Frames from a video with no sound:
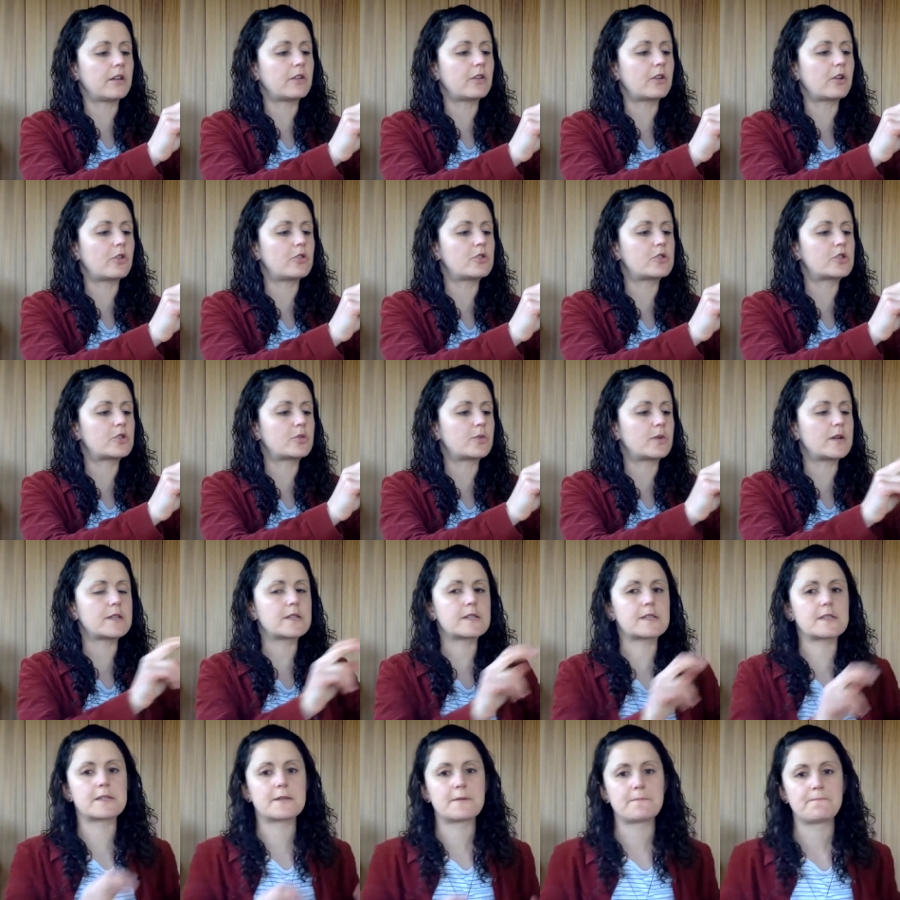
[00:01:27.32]
close to
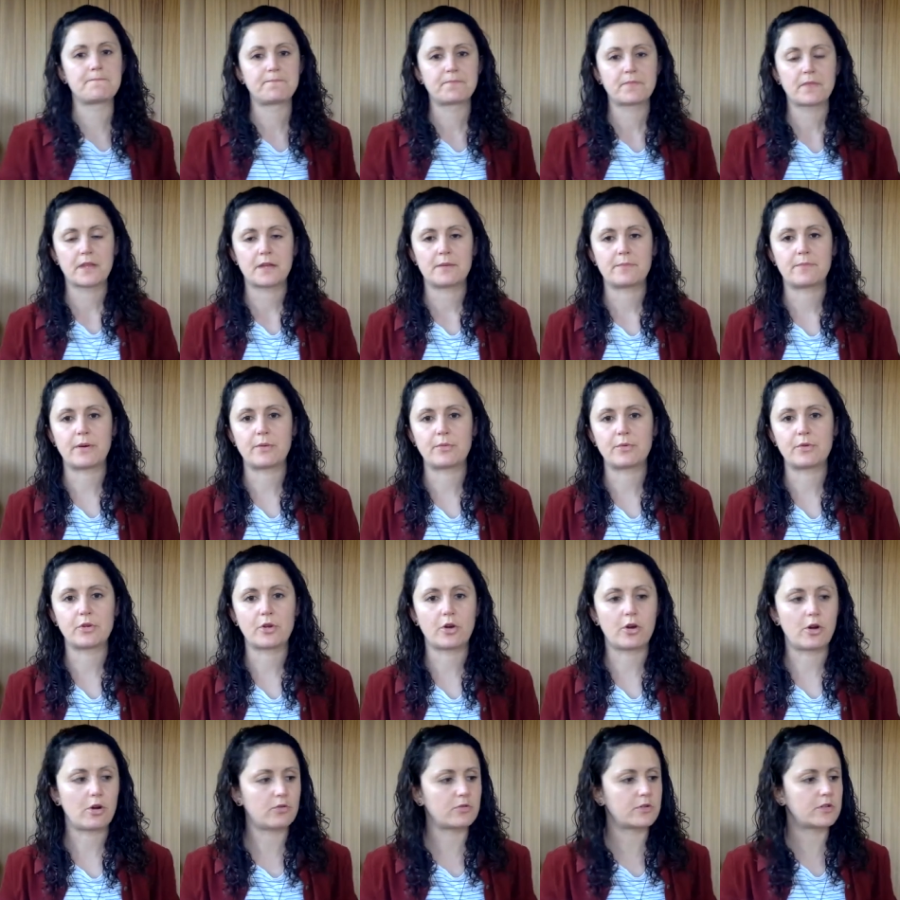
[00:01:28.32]
us, but we're
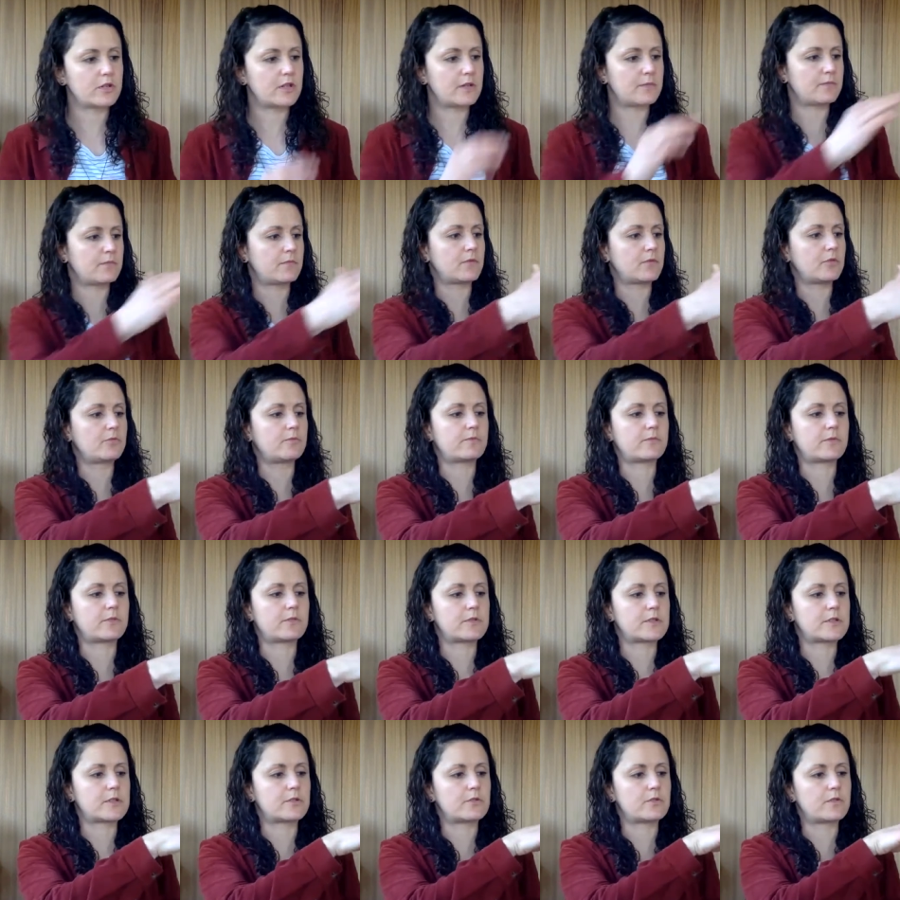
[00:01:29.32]
not holding them, oh, there
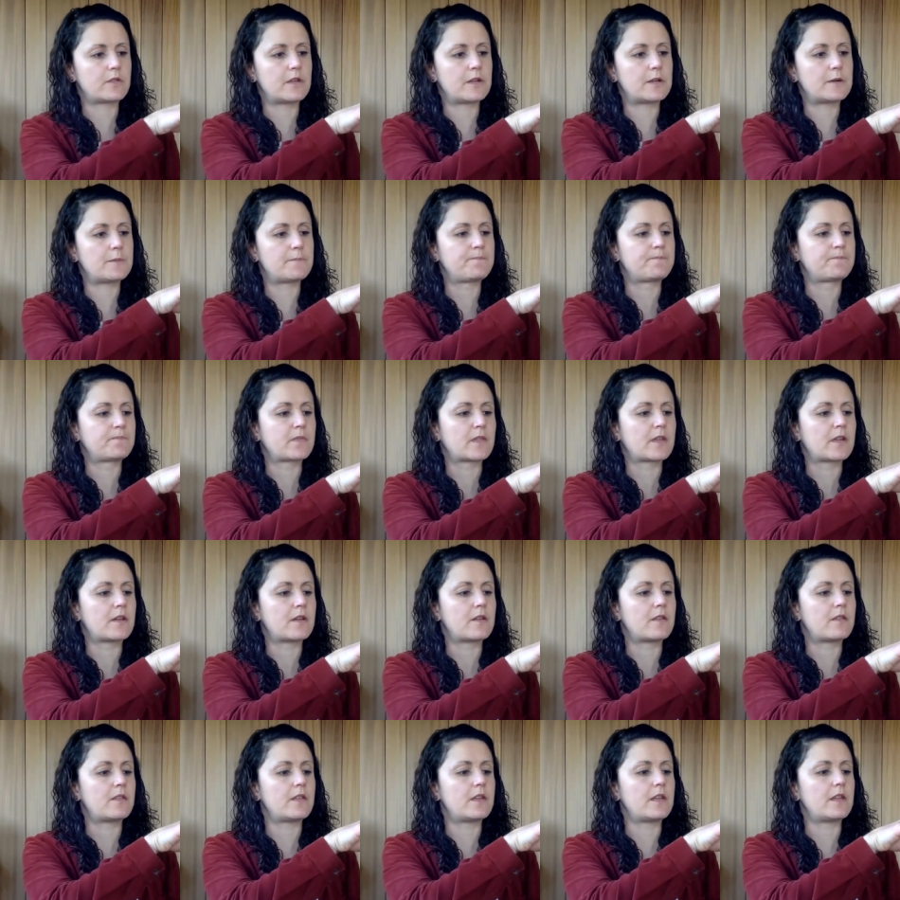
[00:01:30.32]
is two there,
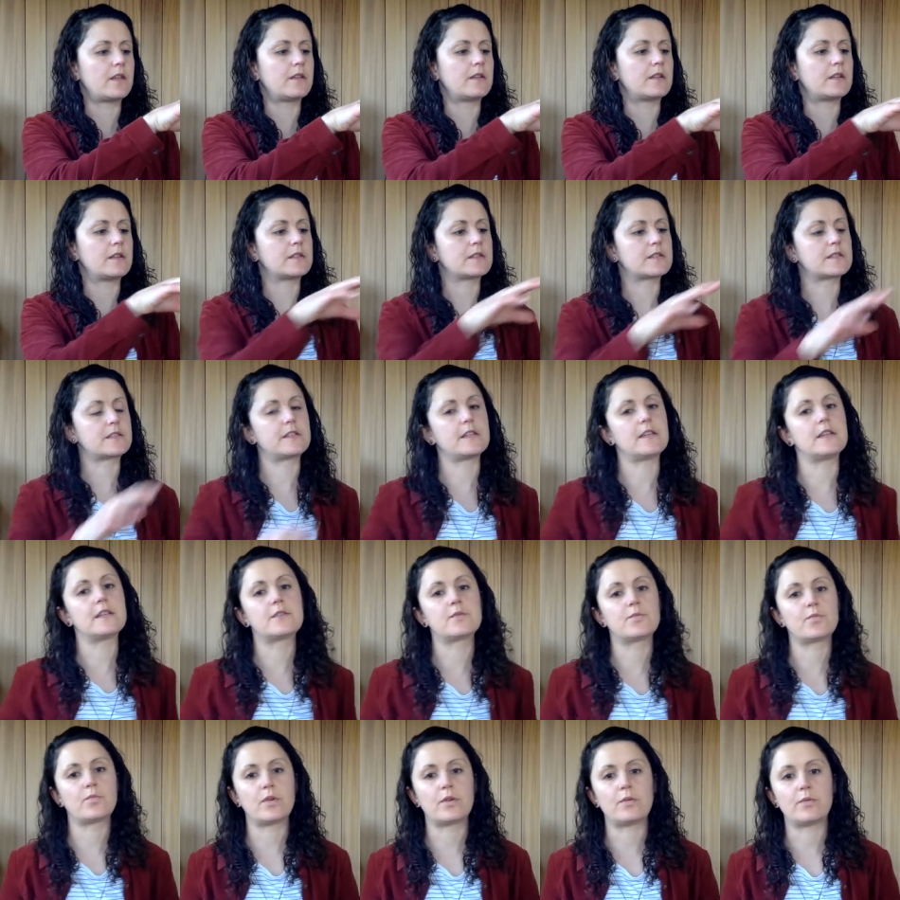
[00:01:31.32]
then instead
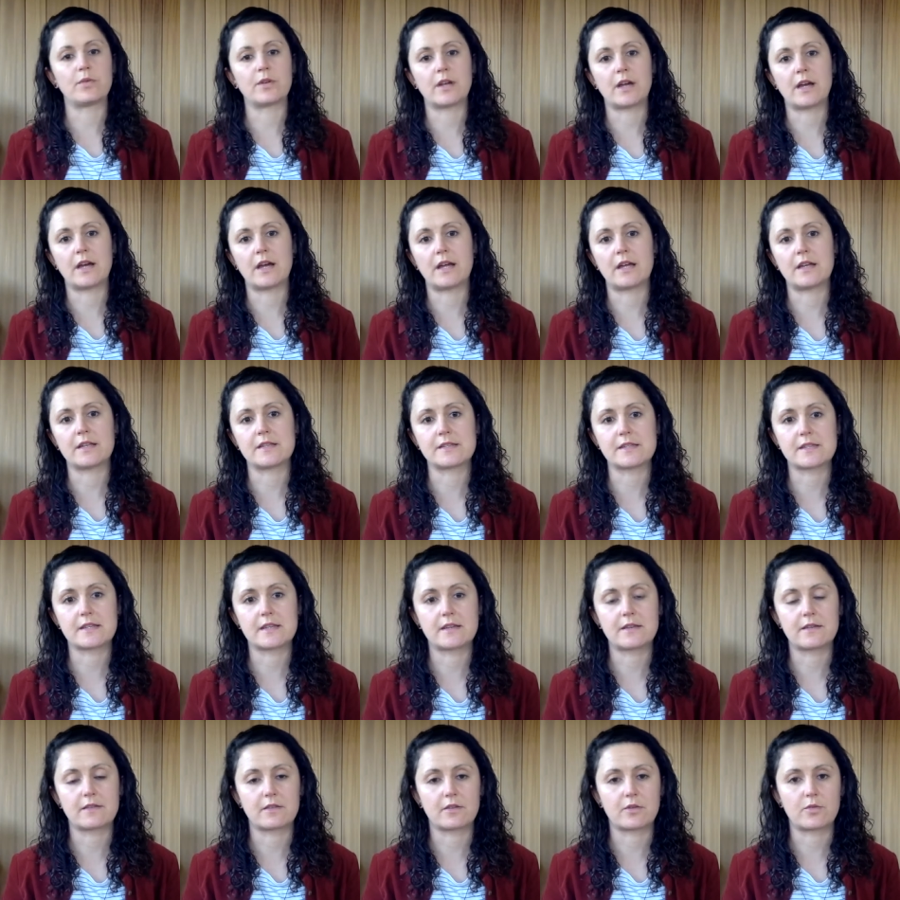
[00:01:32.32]
we would ask
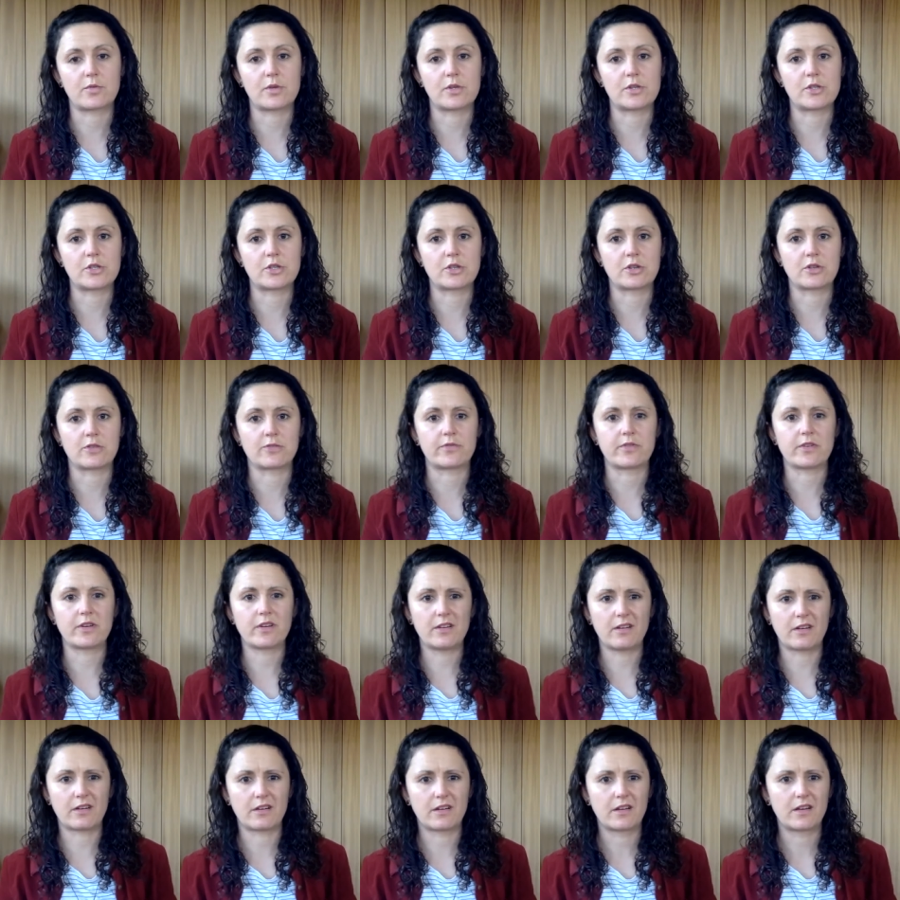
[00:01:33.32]
the question of,
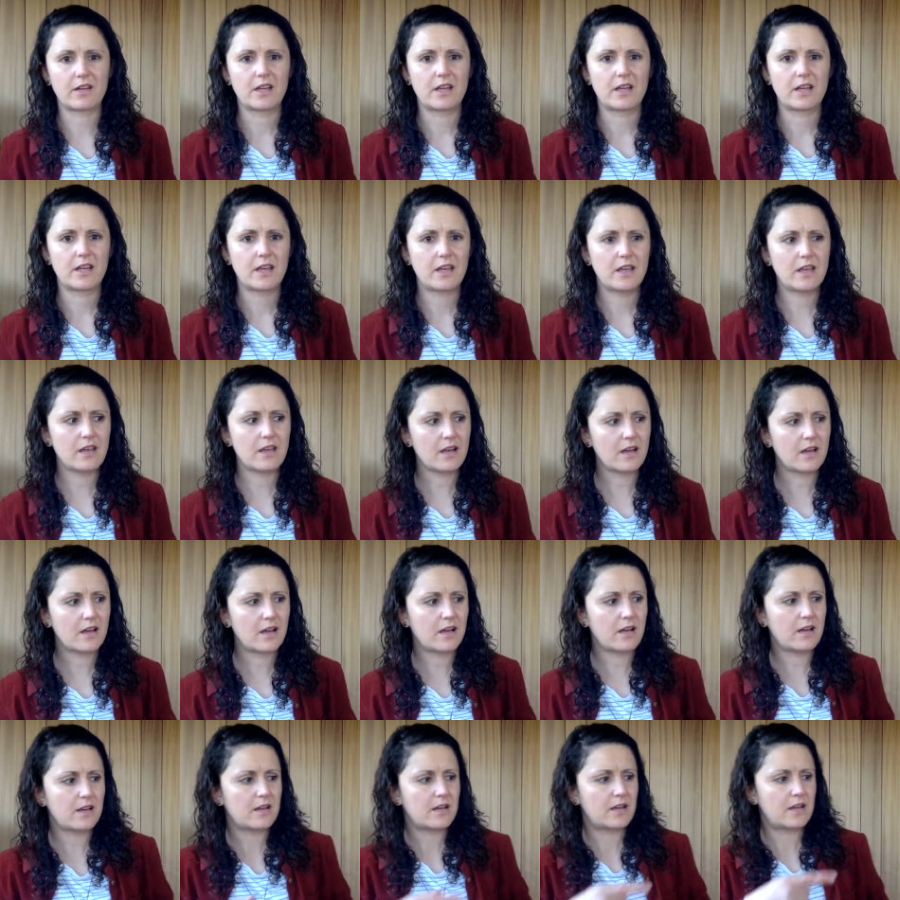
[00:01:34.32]
oh, he
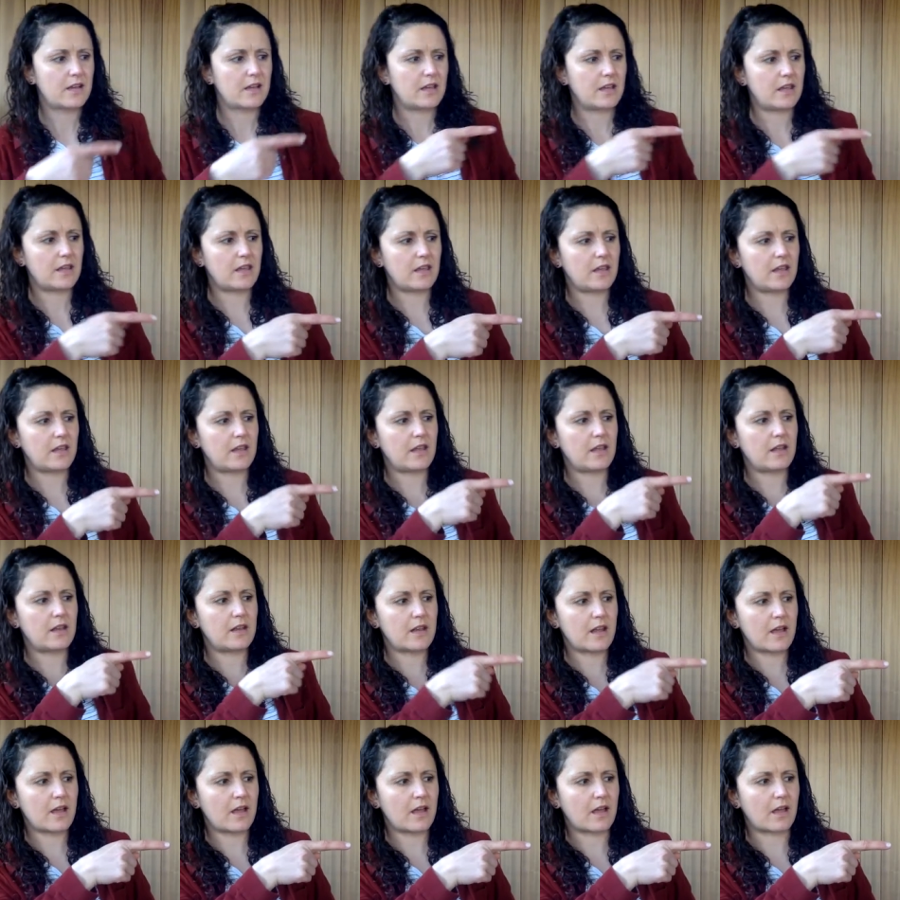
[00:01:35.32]
aha
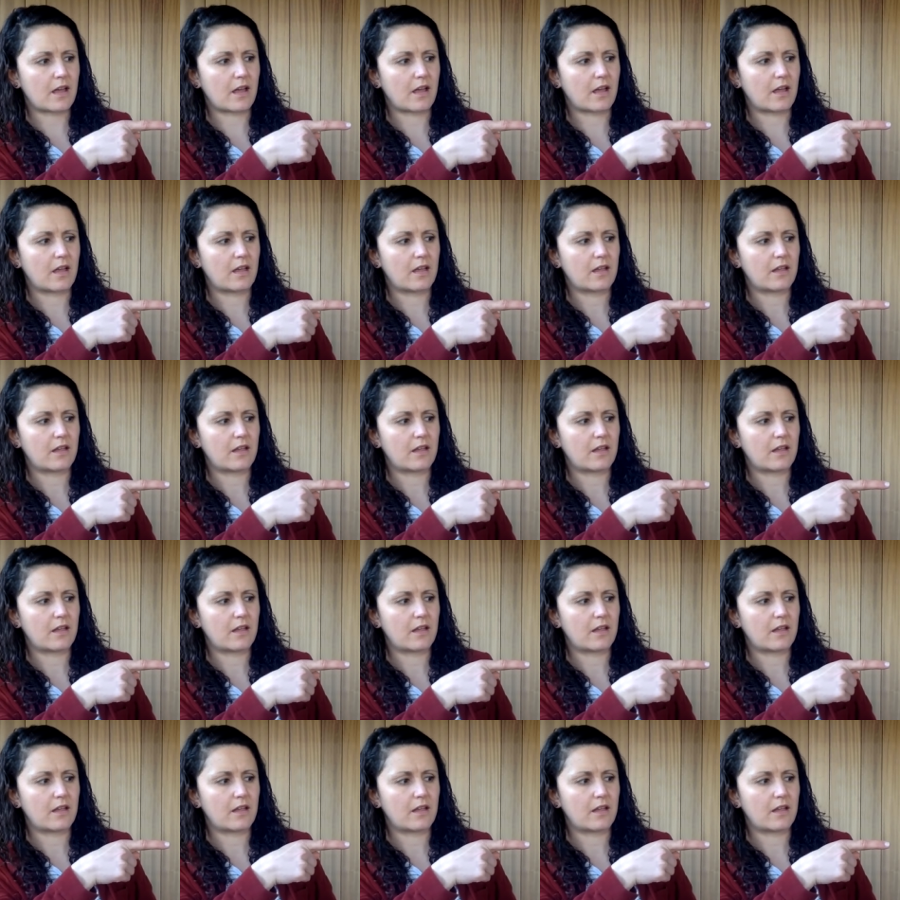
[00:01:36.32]
ēnā.